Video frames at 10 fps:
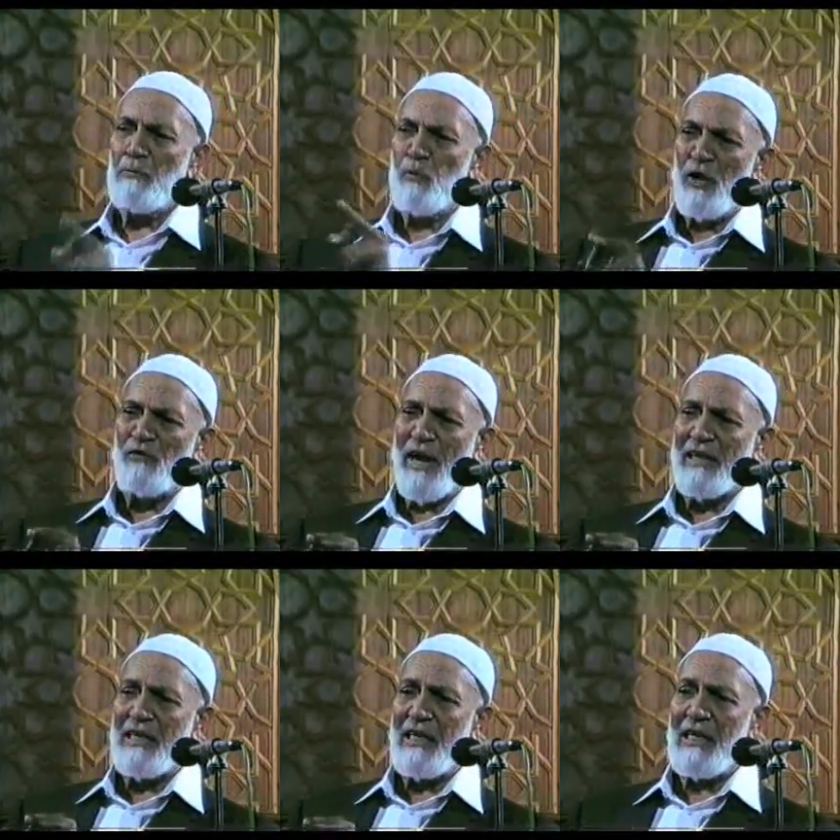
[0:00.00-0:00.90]
and
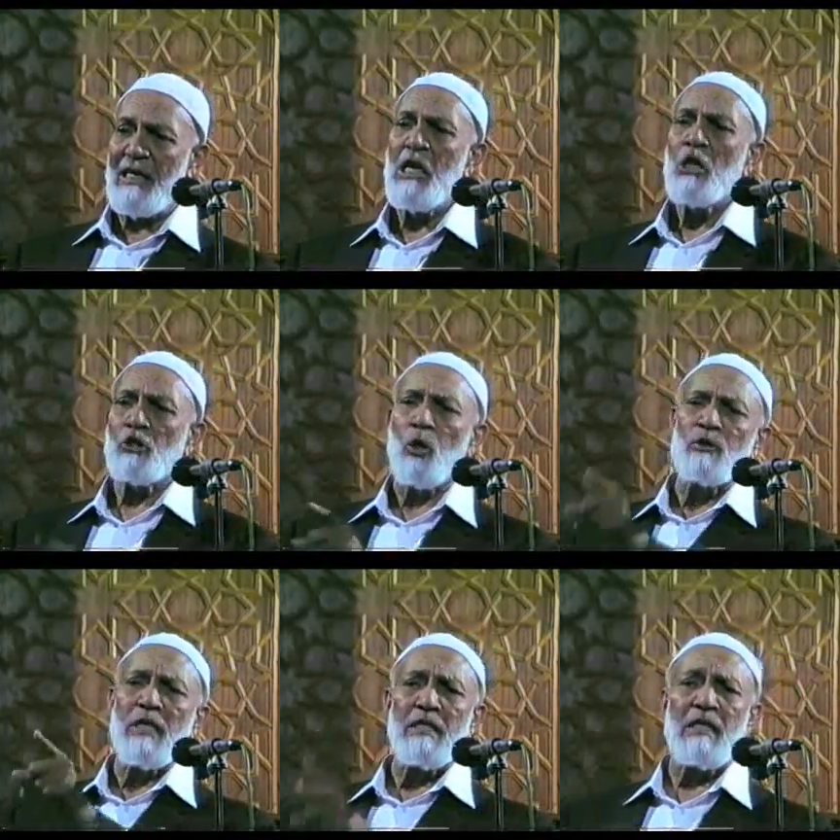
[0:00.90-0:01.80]
purified thee,
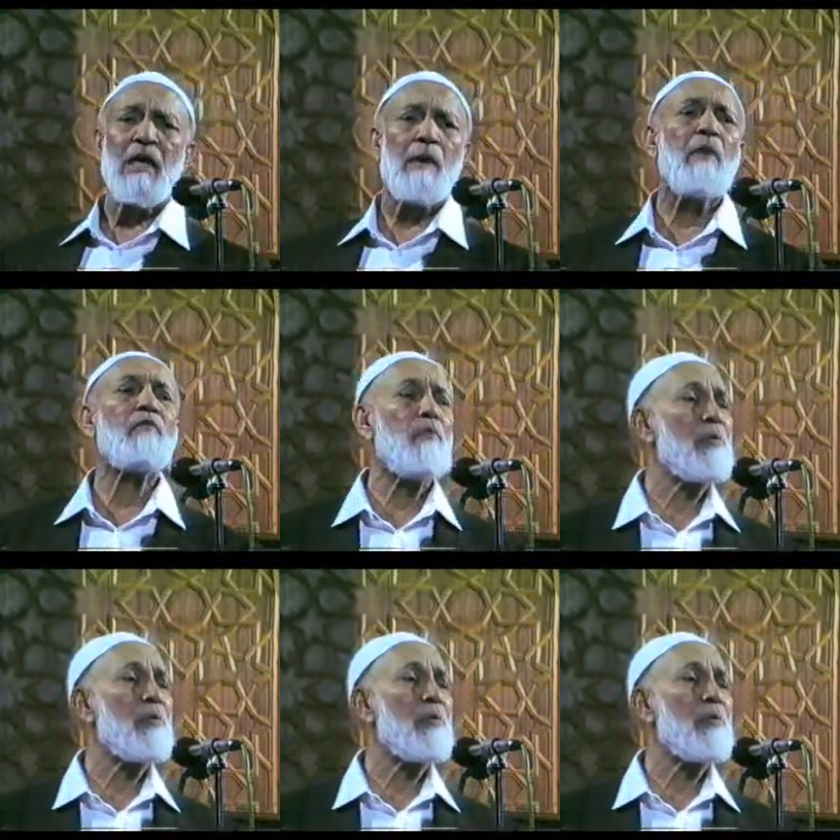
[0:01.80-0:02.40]
chosen thee above the